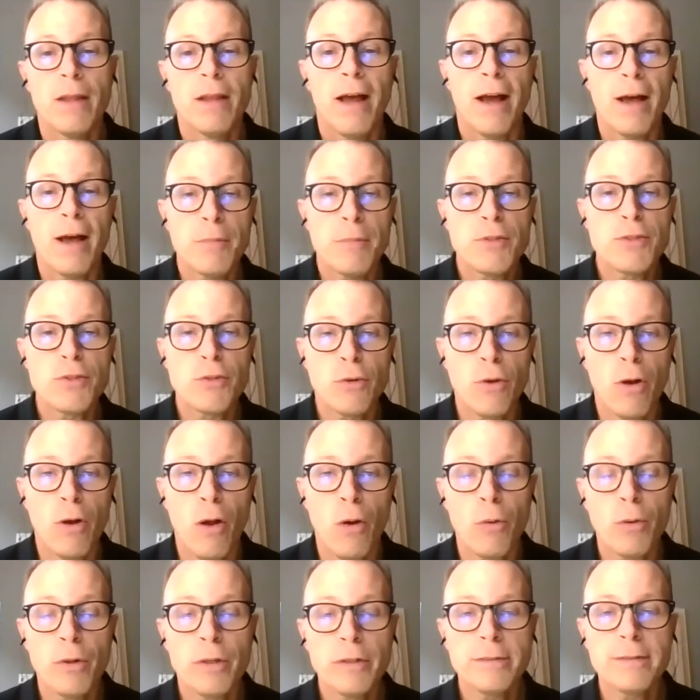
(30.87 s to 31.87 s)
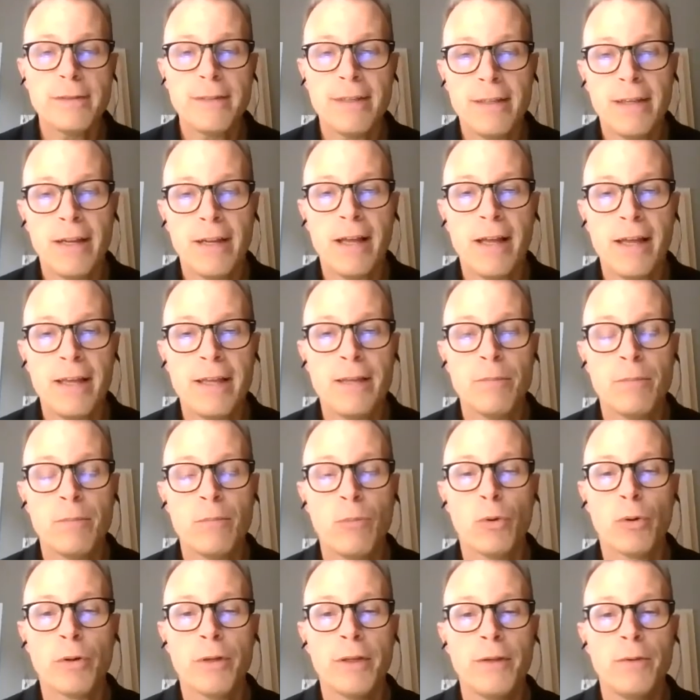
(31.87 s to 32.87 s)
I'm Mr. Alwardt, and I am
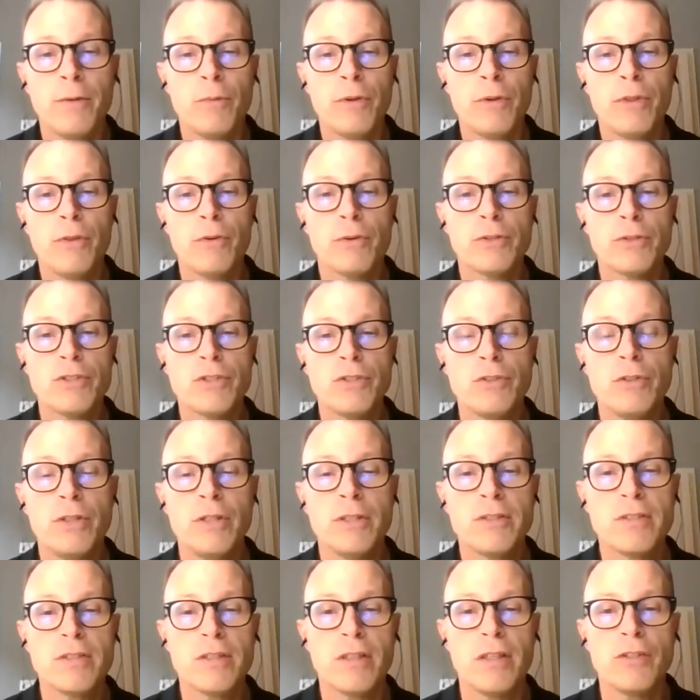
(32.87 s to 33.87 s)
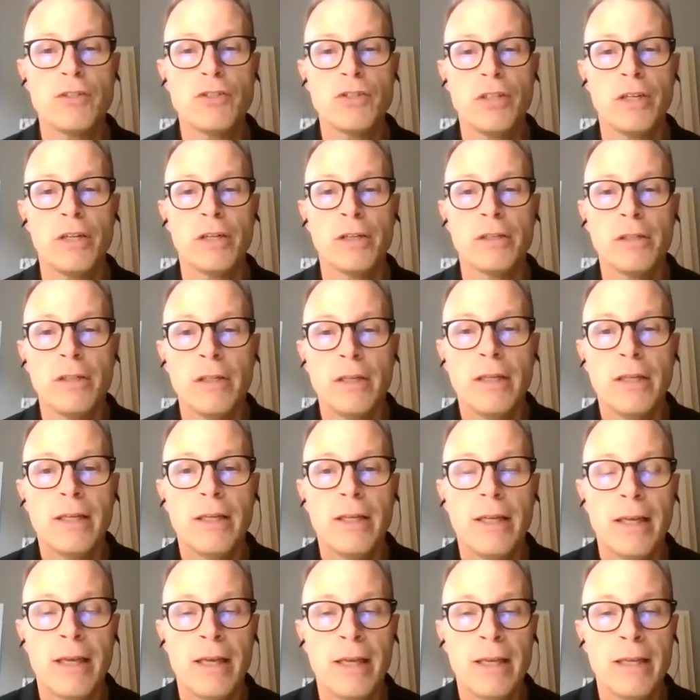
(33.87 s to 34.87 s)
working with your students this year
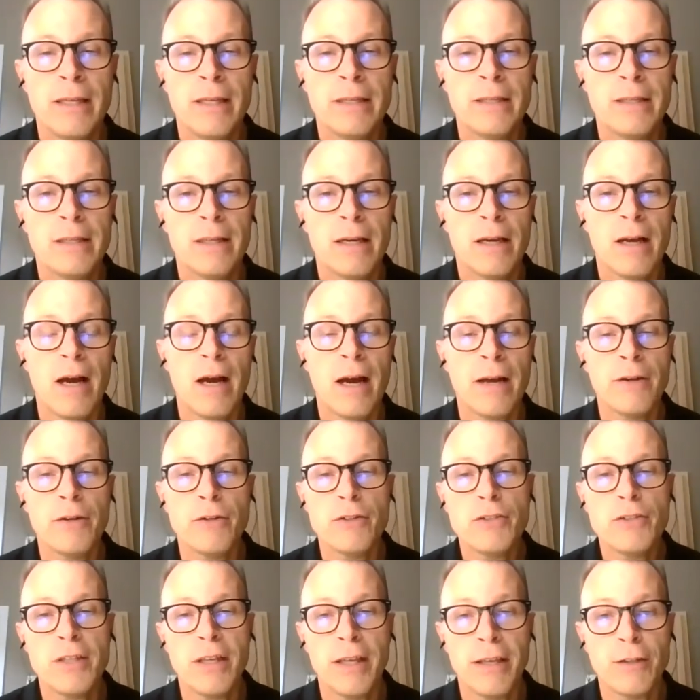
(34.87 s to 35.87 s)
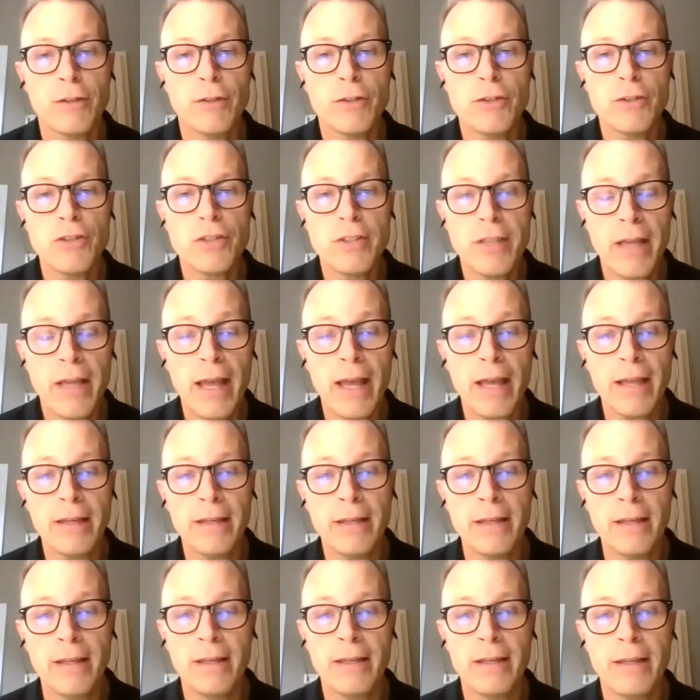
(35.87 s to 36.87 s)
in Honors English 10.
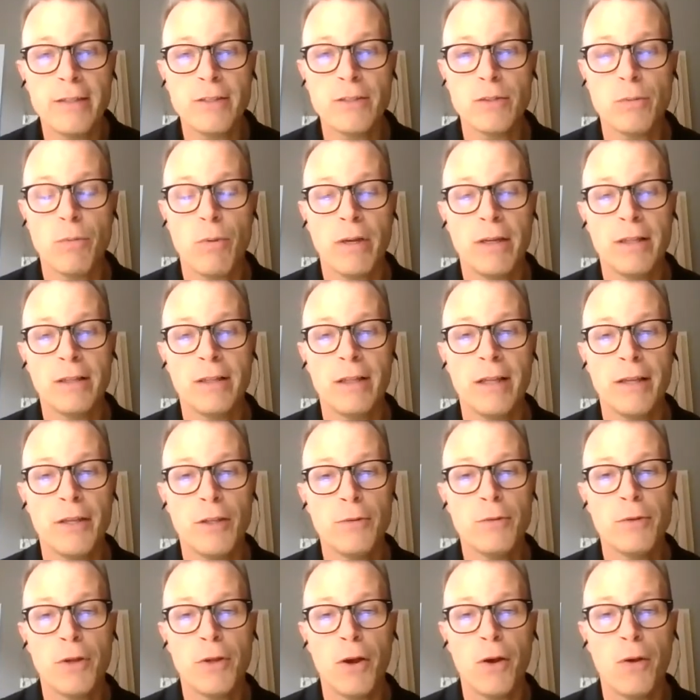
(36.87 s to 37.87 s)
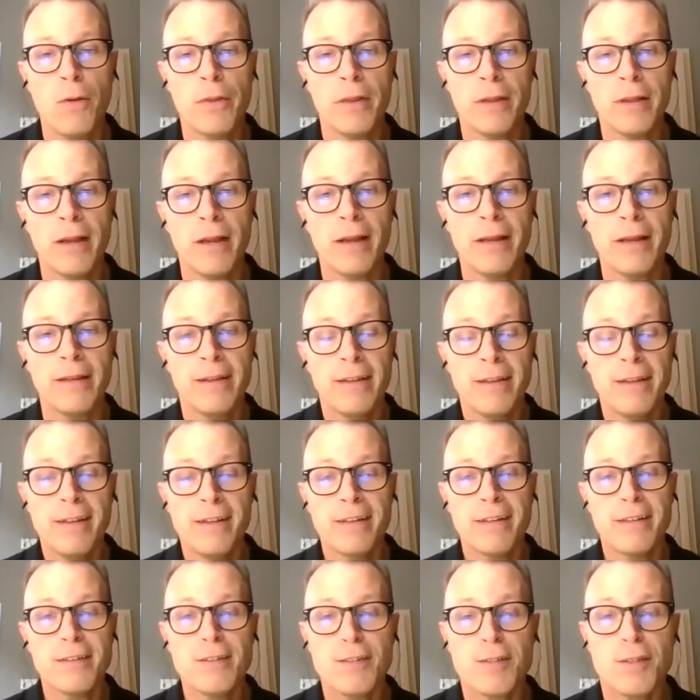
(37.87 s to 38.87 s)
And I just wanted to let you know that I
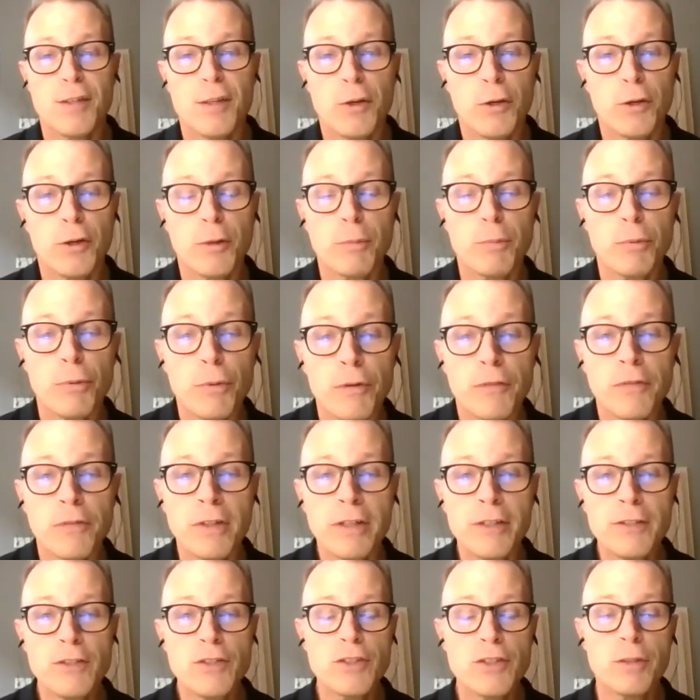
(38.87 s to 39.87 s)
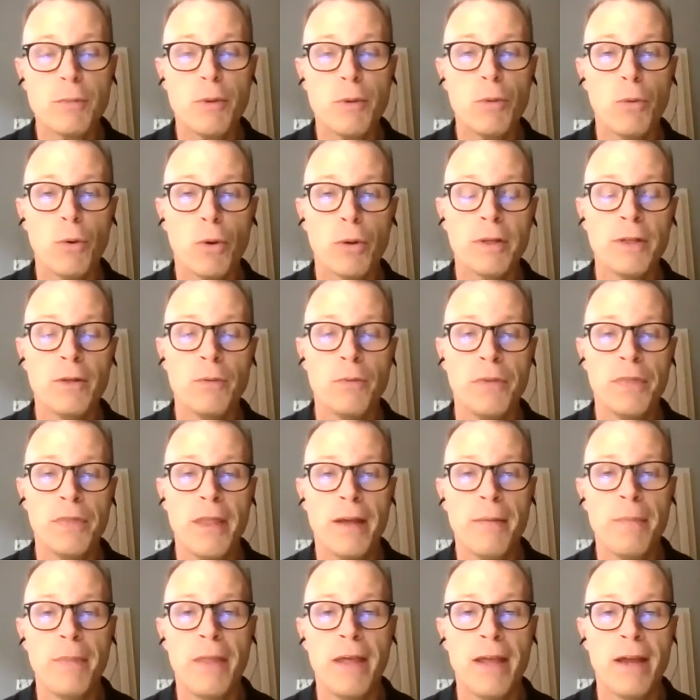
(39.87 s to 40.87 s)
consider it a privilege to be working with
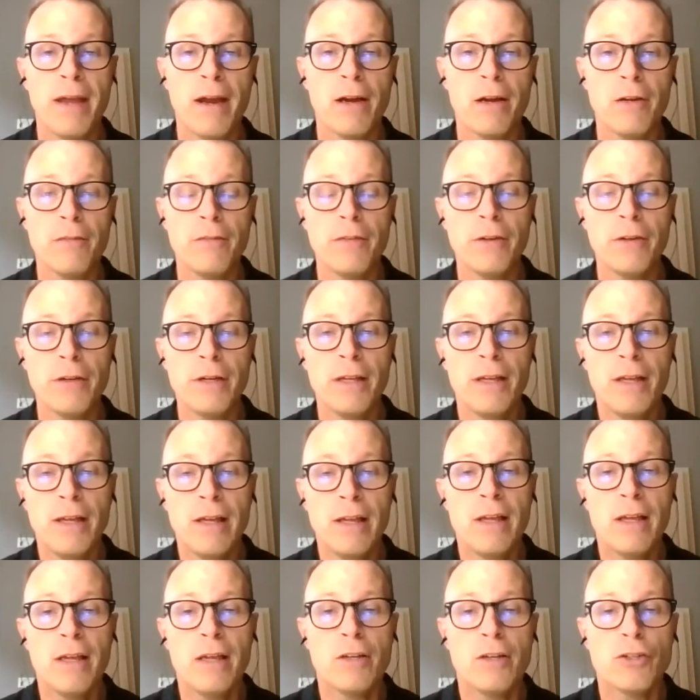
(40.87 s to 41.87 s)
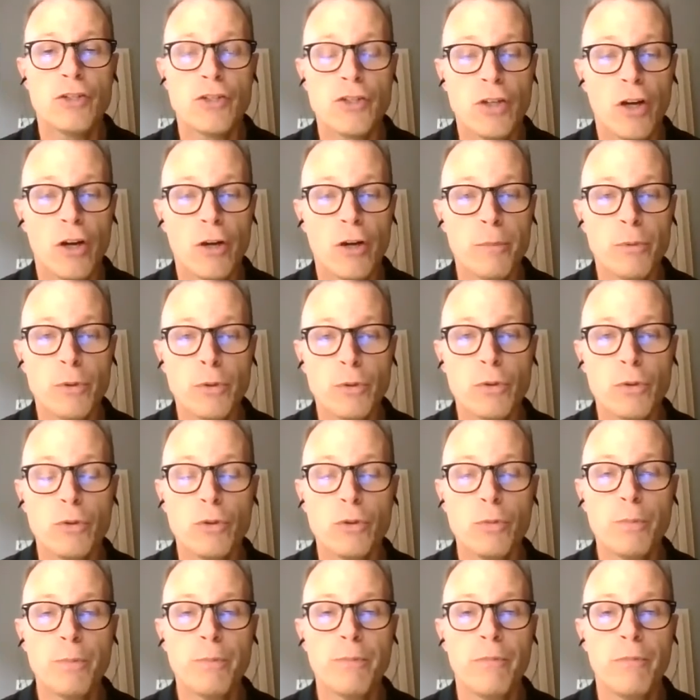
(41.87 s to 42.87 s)
them. They are a very sharp
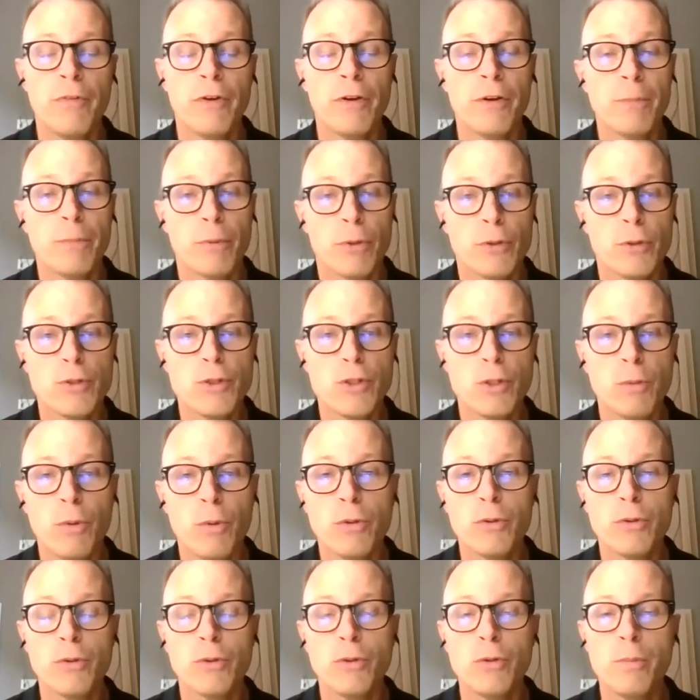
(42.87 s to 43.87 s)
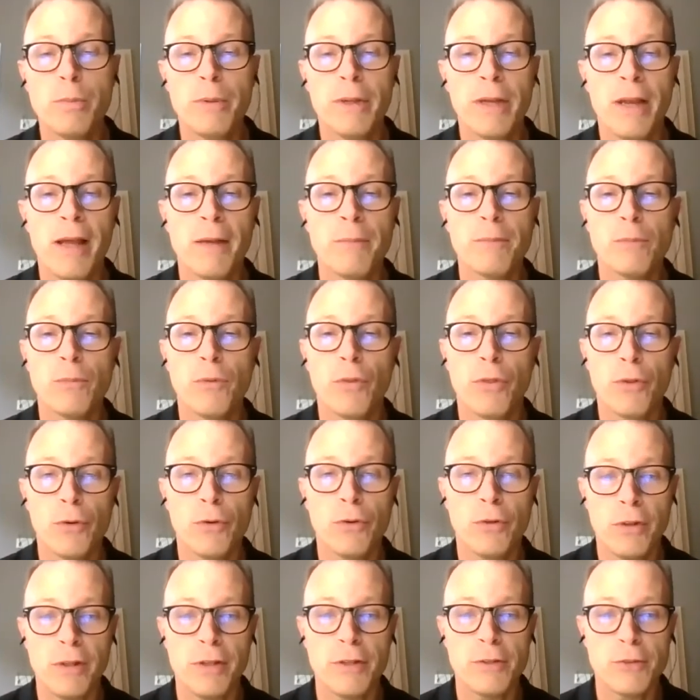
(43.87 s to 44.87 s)
group, very personable group, and I'm
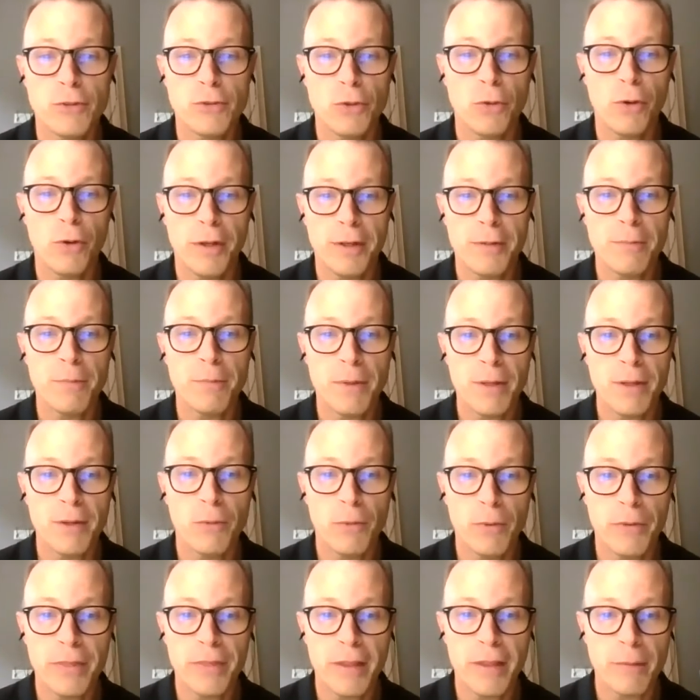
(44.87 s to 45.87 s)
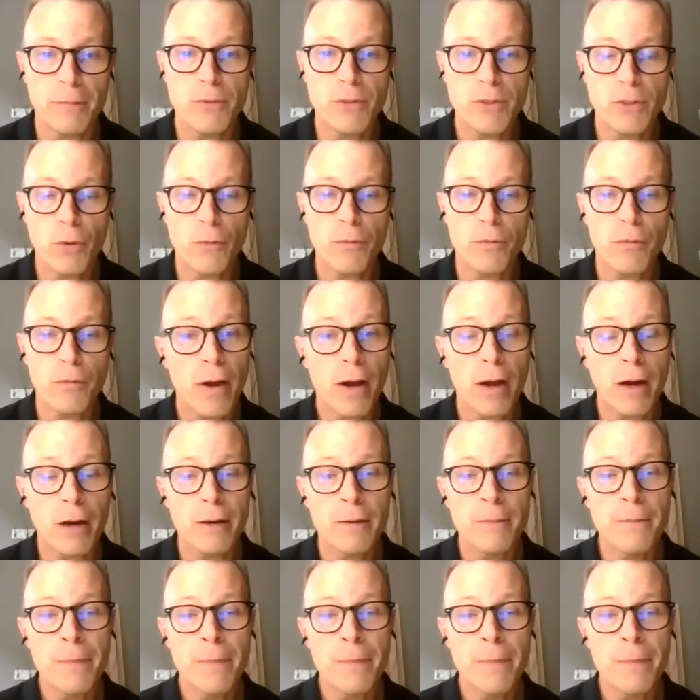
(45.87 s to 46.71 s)
thoroughly enjoying being with them so far.